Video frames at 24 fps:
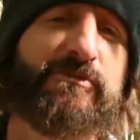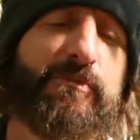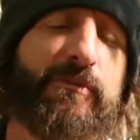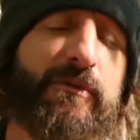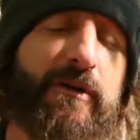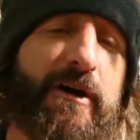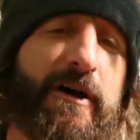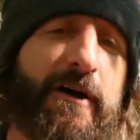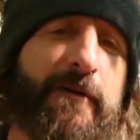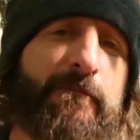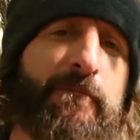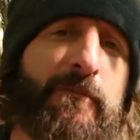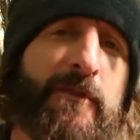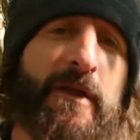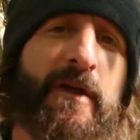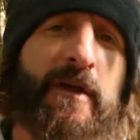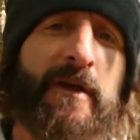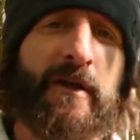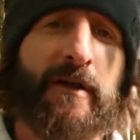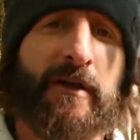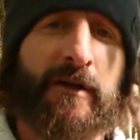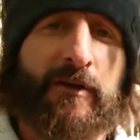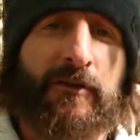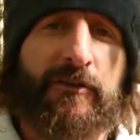but
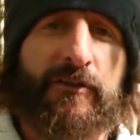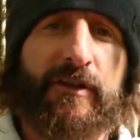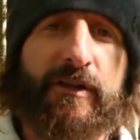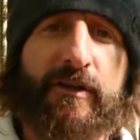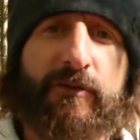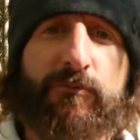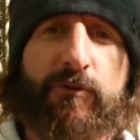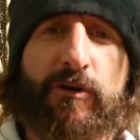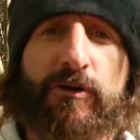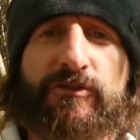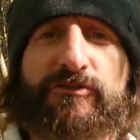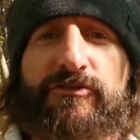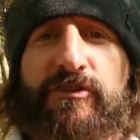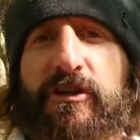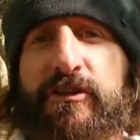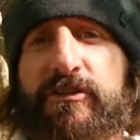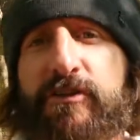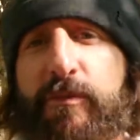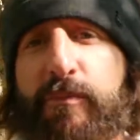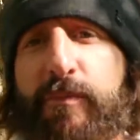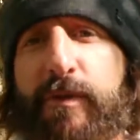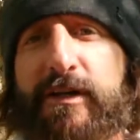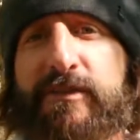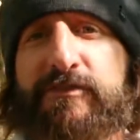the roads
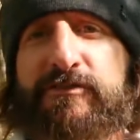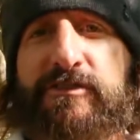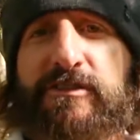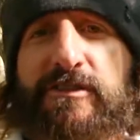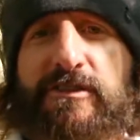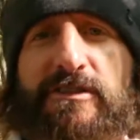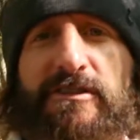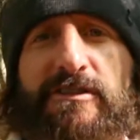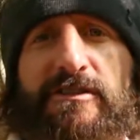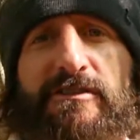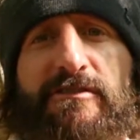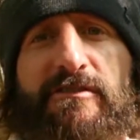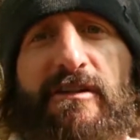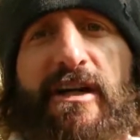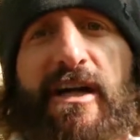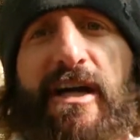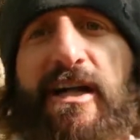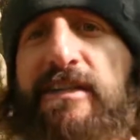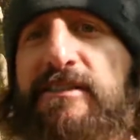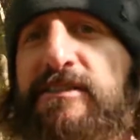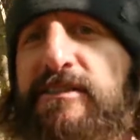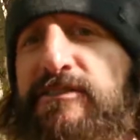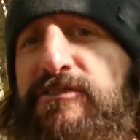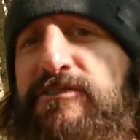aren't the best here in
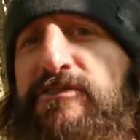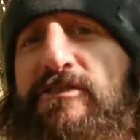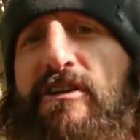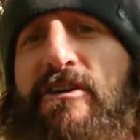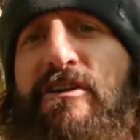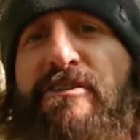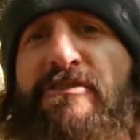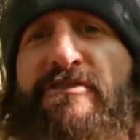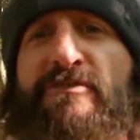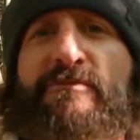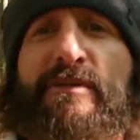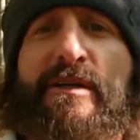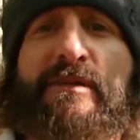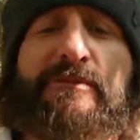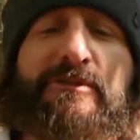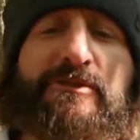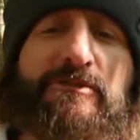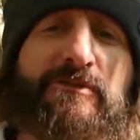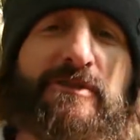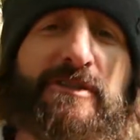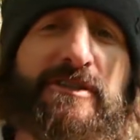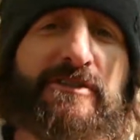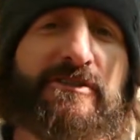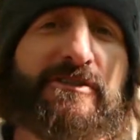Ukraine, and so it's maybe
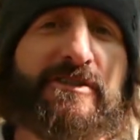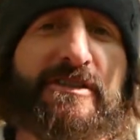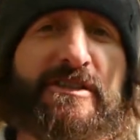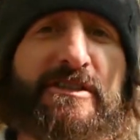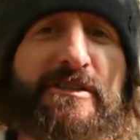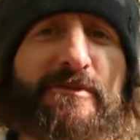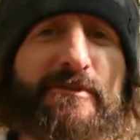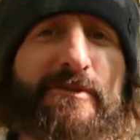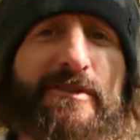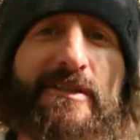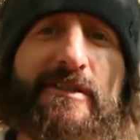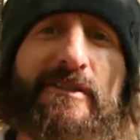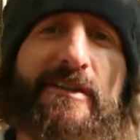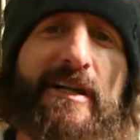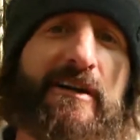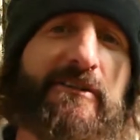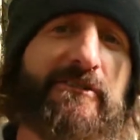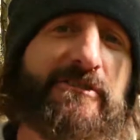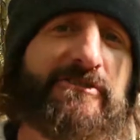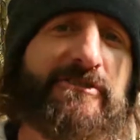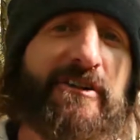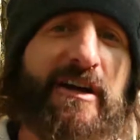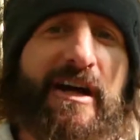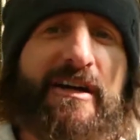20-30 kilometer an
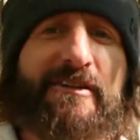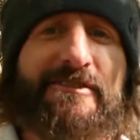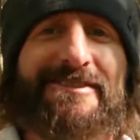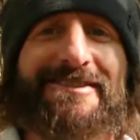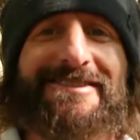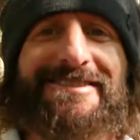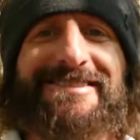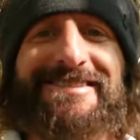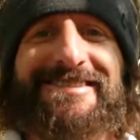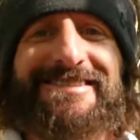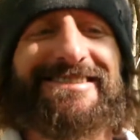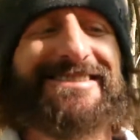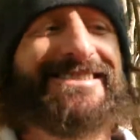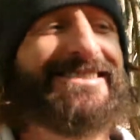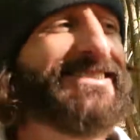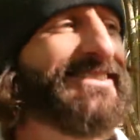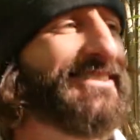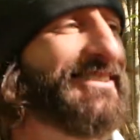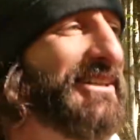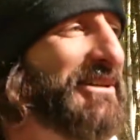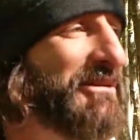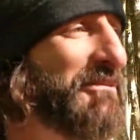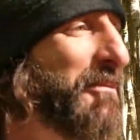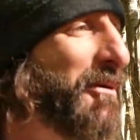hour drive.
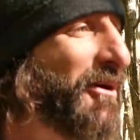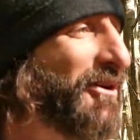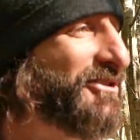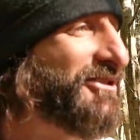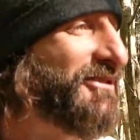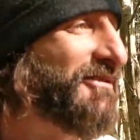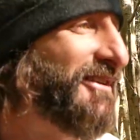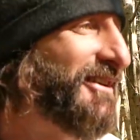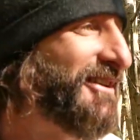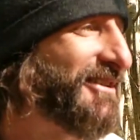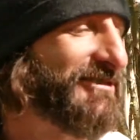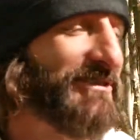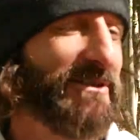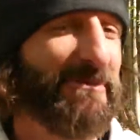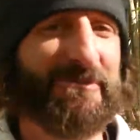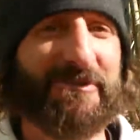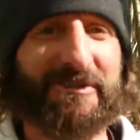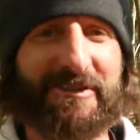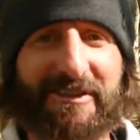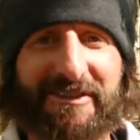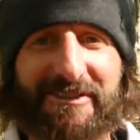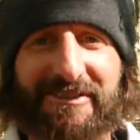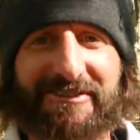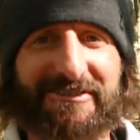Most of it, except
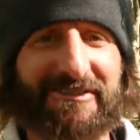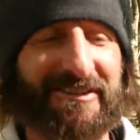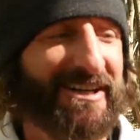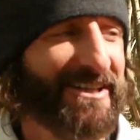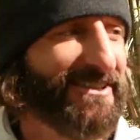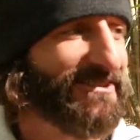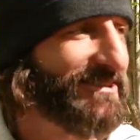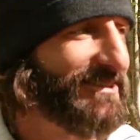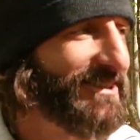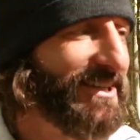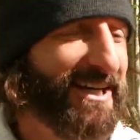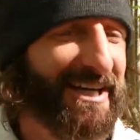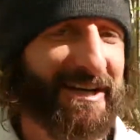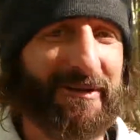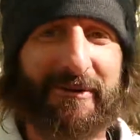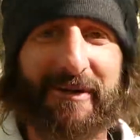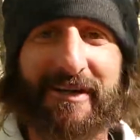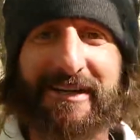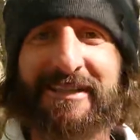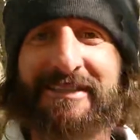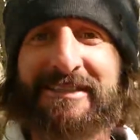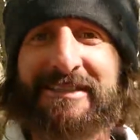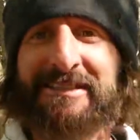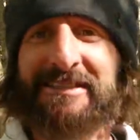when you're on the Taras of the
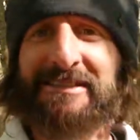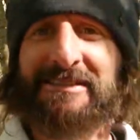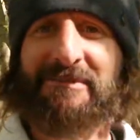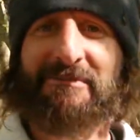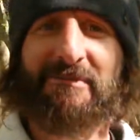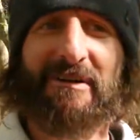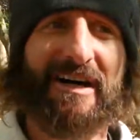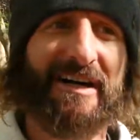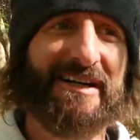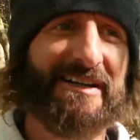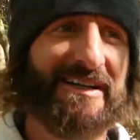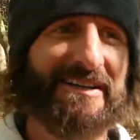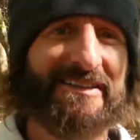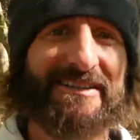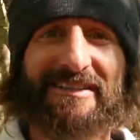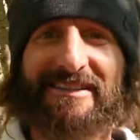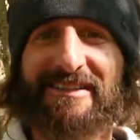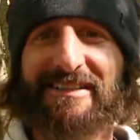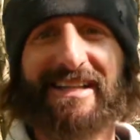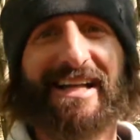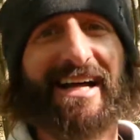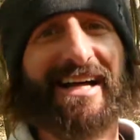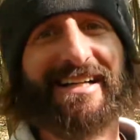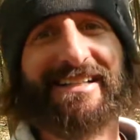highway. But other
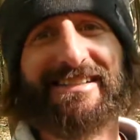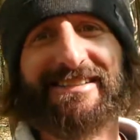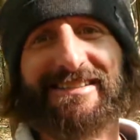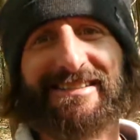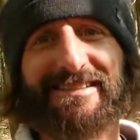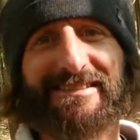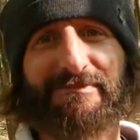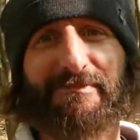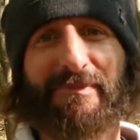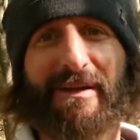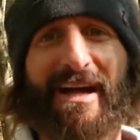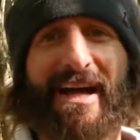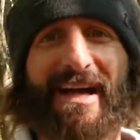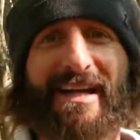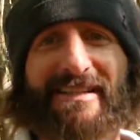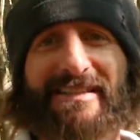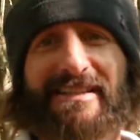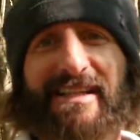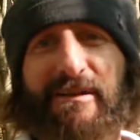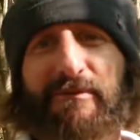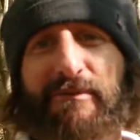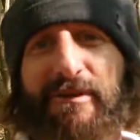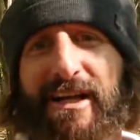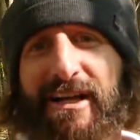than that, it's just bad.
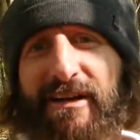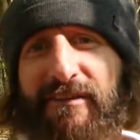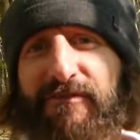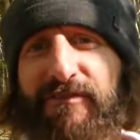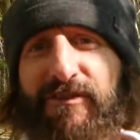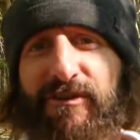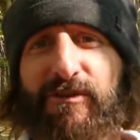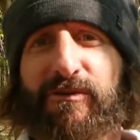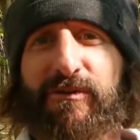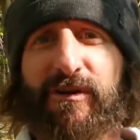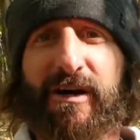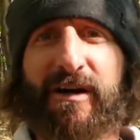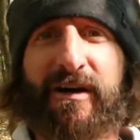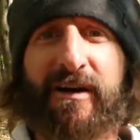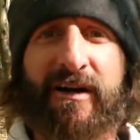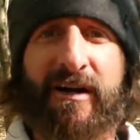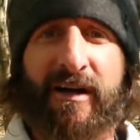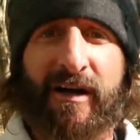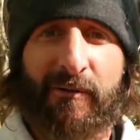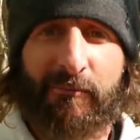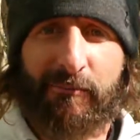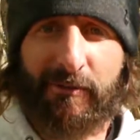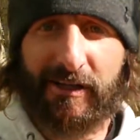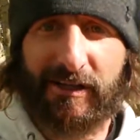And then we had a few,
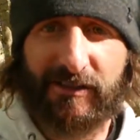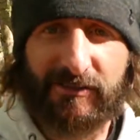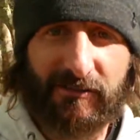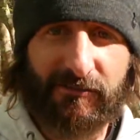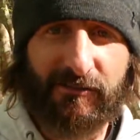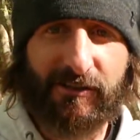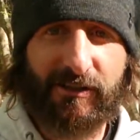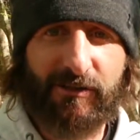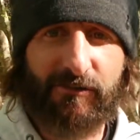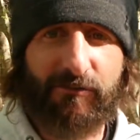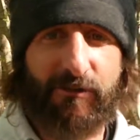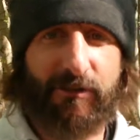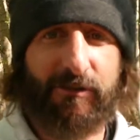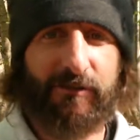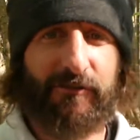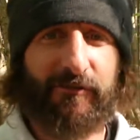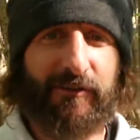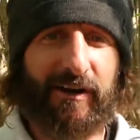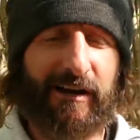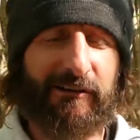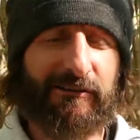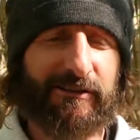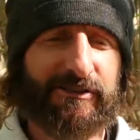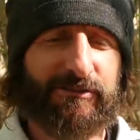because of the
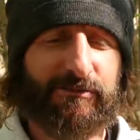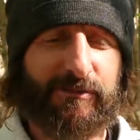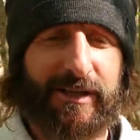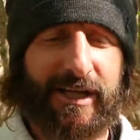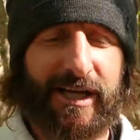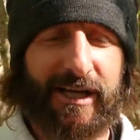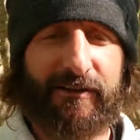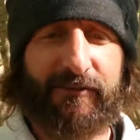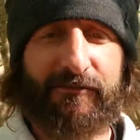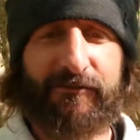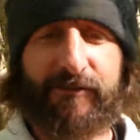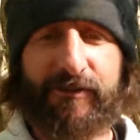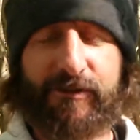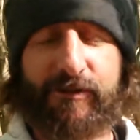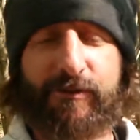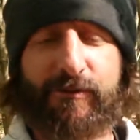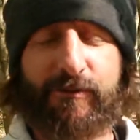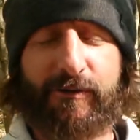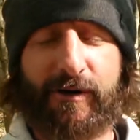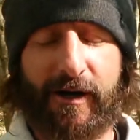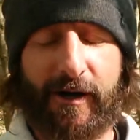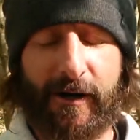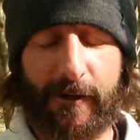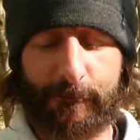coronavirus, we had a
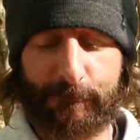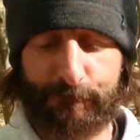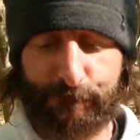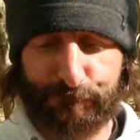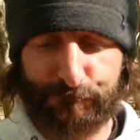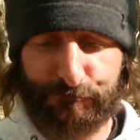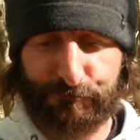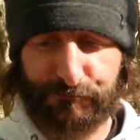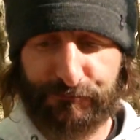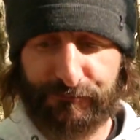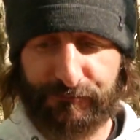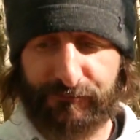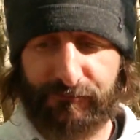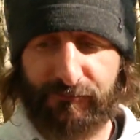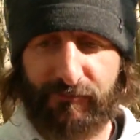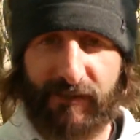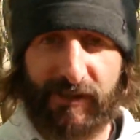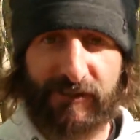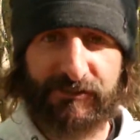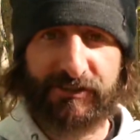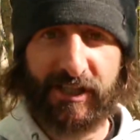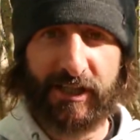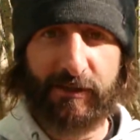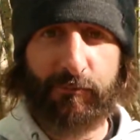few
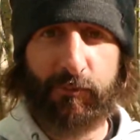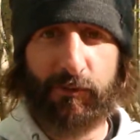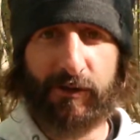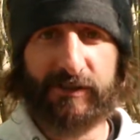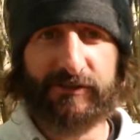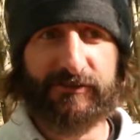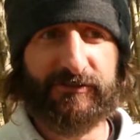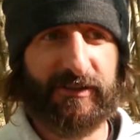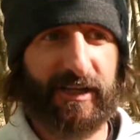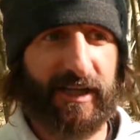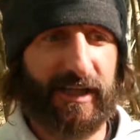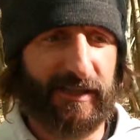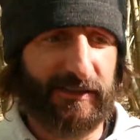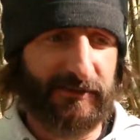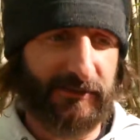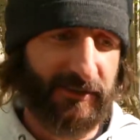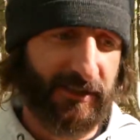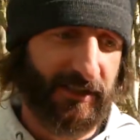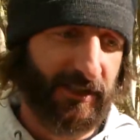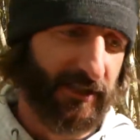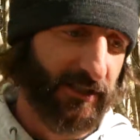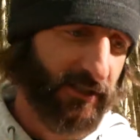checkpoints, and